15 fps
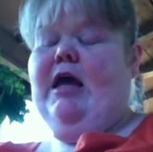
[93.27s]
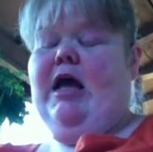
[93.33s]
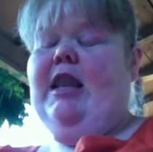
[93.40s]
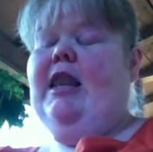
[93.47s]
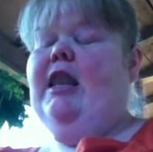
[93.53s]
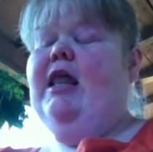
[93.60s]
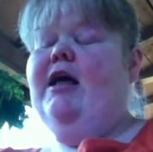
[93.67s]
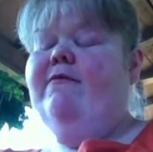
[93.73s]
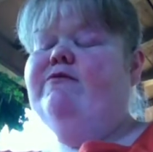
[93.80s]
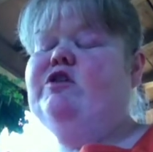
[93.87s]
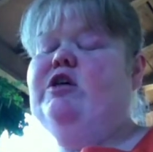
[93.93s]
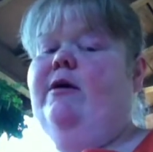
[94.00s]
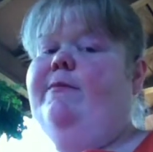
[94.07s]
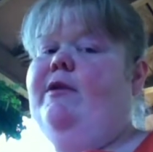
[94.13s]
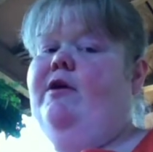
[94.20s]
I love
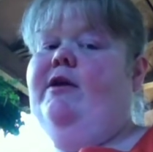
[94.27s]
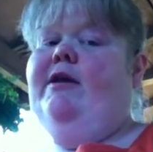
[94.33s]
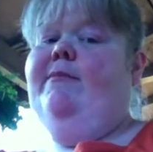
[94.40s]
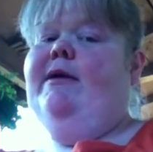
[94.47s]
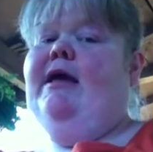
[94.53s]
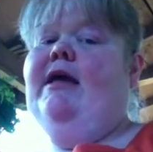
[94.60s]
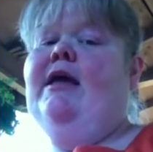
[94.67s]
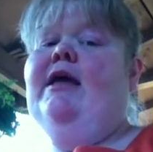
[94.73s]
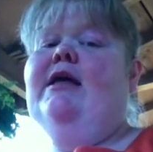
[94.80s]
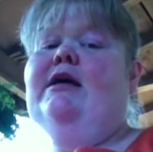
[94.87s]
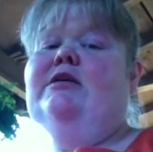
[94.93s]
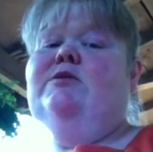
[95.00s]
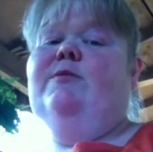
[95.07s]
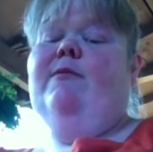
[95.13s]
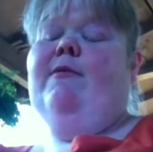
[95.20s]
shopping on eBay.
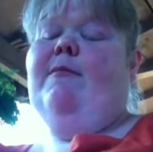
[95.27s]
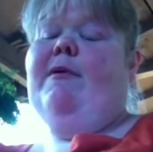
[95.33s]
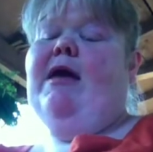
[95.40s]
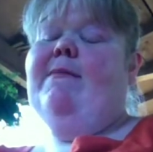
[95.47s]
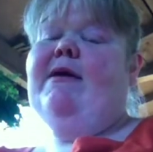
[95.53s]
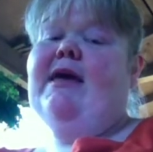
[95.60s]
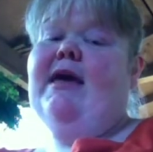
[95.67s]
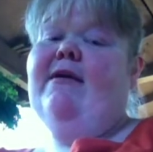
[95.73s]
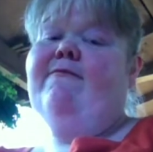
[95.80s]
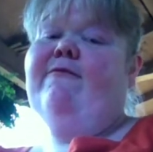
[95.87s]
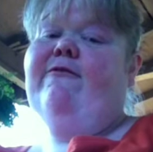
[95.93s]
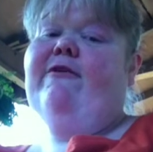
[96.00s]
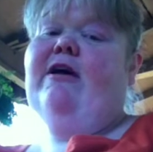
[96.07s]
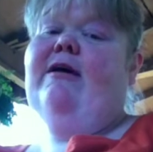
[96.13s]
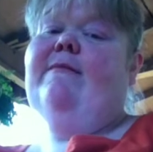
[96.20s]
That's where my baby
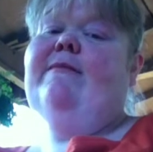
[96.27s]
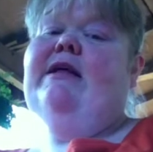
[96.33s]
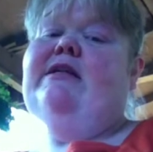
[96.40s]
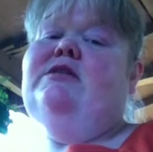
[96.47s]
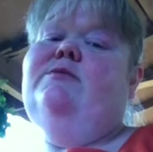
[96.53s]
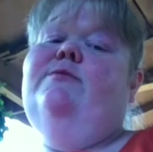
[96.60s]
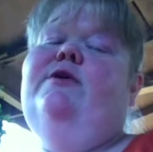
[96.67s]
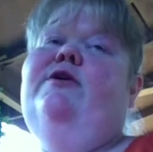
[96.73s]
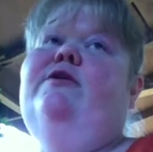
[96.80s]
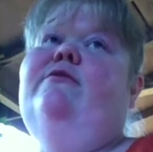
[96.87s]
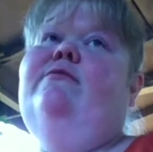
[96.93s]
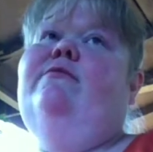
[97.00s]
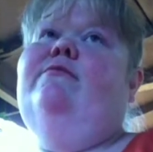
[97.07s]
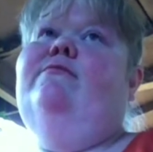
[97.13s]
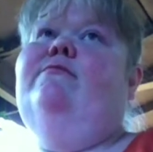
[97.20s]
came from. That's
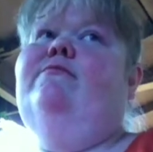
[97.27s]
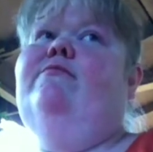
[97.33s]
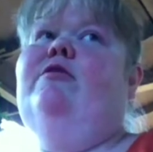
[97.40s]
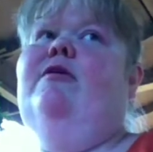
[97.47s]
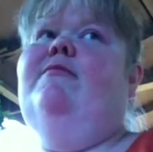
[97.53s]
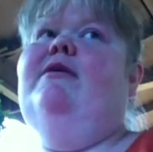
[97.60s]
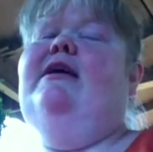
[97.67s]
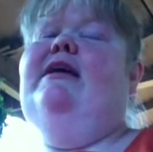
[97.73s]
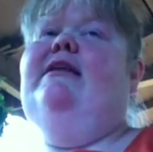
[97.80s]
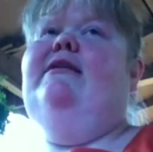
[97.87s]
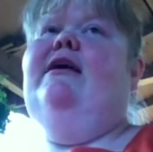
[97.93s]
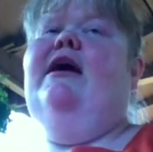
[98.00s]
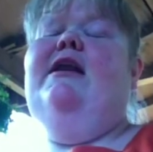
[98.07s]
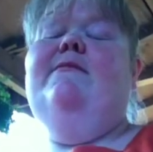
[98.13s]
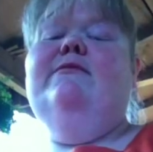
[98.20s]
where probably
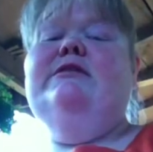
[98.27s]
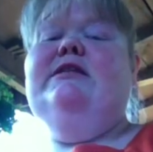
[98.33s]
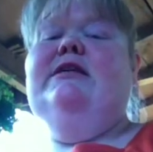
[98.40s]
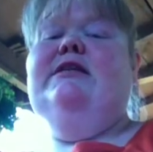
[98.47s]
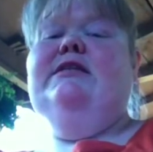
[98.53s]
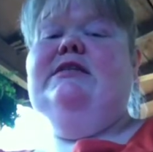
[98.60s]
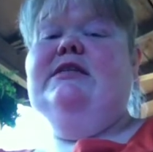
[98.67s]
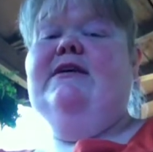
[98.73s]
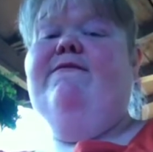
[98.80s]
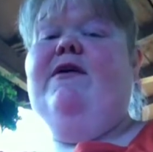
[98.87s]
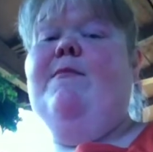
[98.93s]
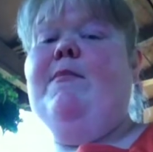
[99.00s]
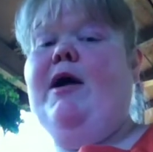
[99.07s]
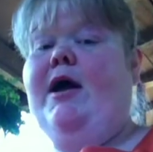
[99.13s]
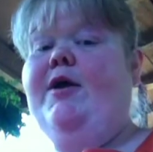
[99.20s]
90% of the stuff
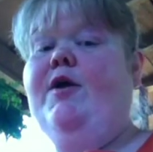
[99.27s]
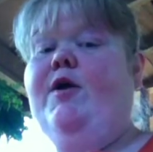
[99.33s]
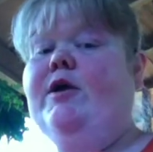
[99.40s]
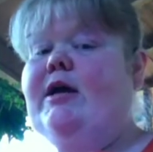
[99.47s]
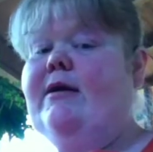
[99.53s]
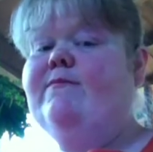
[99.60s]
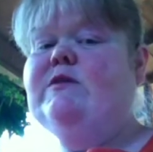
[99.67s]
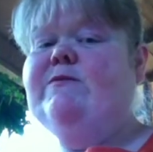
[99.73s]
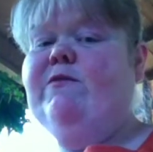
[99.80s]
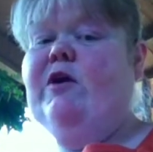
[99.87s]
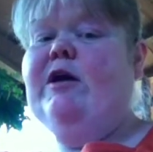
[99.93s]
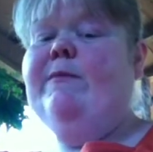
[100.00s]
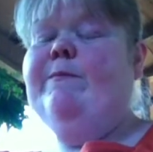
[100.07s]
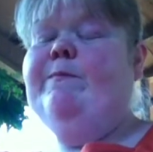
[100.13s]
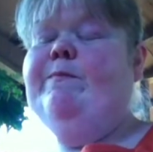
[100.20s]
I buy her comes
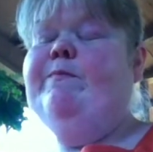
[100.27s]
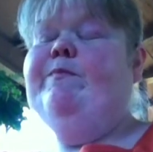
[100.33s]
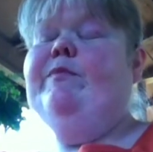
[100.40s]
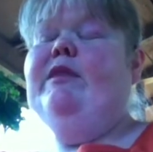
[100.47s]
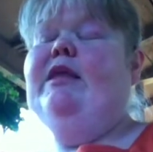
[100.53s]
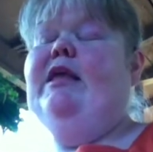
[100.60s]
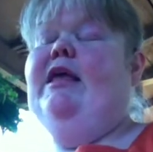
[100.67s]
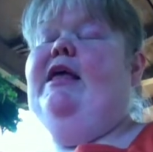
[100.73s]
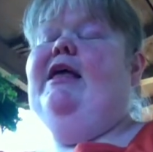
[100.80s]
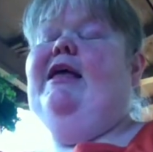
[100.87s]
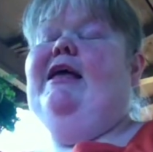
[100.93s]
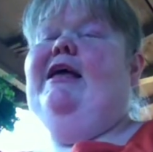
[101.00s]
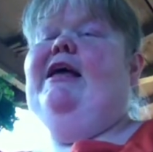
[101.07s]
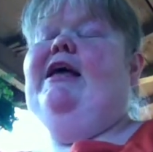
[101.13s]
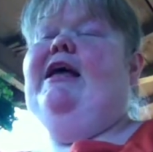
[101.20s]
from.
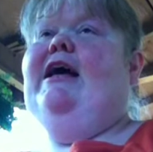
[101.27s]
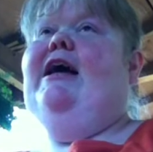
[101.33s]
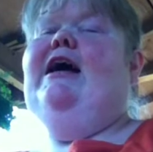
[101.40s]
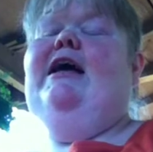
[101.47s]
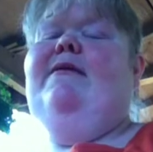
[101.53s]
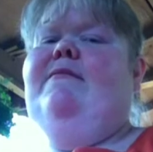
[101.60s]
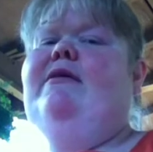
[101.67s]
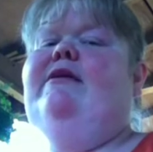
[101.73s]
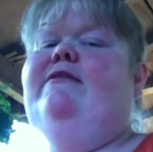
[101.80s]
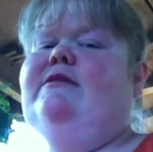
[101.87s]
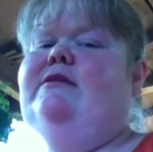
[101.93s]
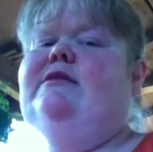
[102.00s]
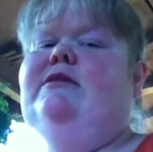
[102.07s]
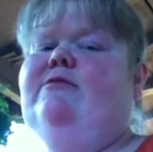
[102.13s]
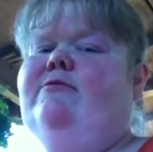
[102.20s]
Yeah, I am
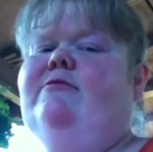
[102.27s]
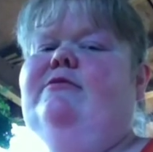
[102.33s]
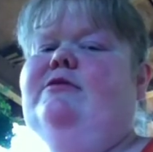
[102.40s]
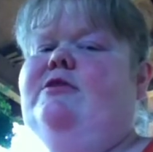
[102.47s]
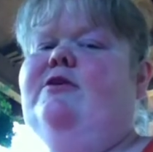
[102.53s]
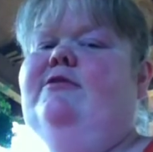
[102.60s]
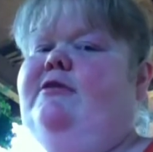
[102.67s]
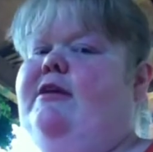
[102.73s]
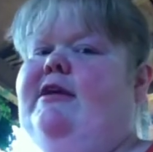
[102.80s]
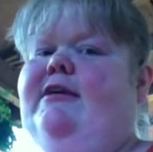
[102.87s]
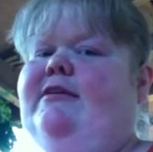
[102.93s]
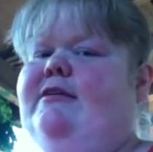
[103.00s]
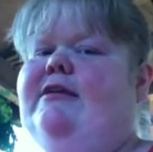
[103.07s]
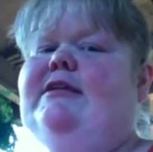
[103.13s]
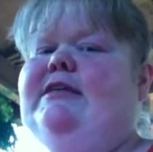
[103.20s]

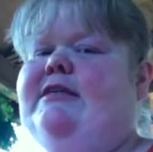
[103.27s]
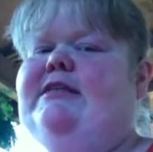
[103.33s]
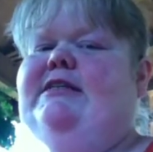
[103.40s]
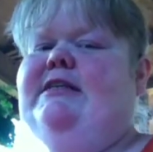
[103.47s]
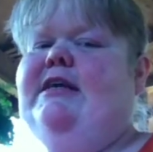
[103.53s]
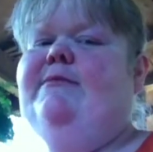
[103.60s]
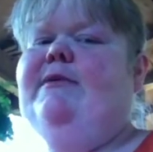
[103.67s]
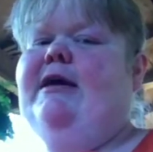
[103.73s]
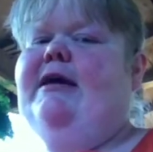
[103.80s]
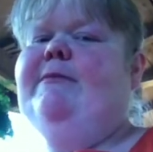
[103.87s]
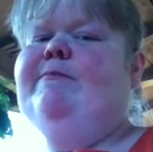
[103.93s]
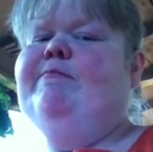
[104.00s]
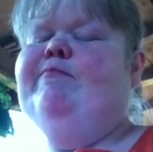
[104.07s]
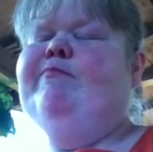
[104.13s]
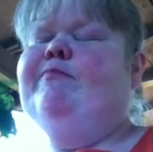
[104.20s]
totally addicted to eBay.
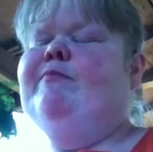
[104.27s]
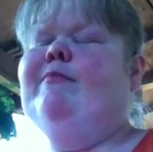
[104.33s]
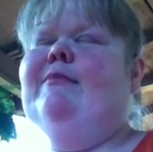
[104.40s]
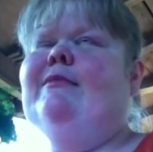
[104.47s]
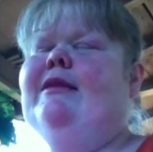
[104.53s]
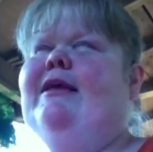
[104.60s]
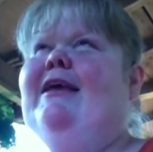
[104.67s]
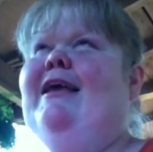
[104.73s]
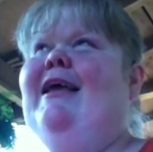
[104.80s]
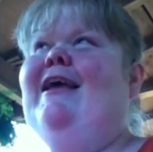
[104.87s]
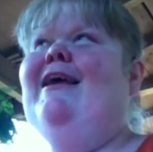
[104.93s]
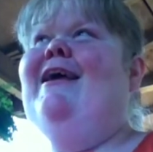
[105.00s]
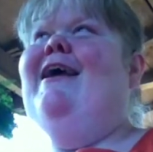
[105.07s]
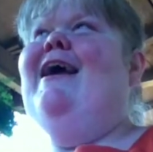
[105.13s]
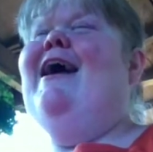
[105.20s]

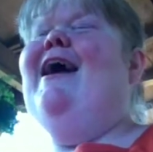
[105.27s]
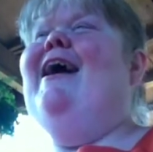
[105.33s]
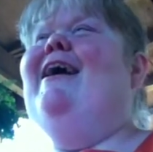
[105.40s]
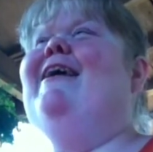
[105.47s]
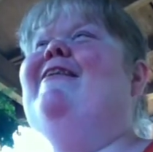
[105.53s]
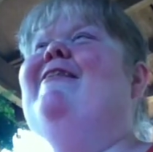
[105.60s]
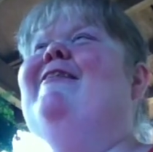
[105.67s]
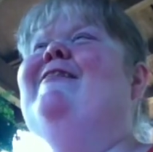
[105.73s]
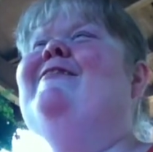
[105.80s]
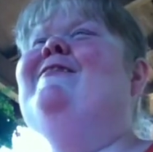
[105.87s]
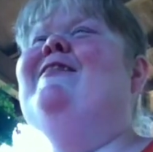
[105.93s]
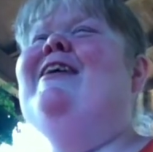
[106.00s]
Uh,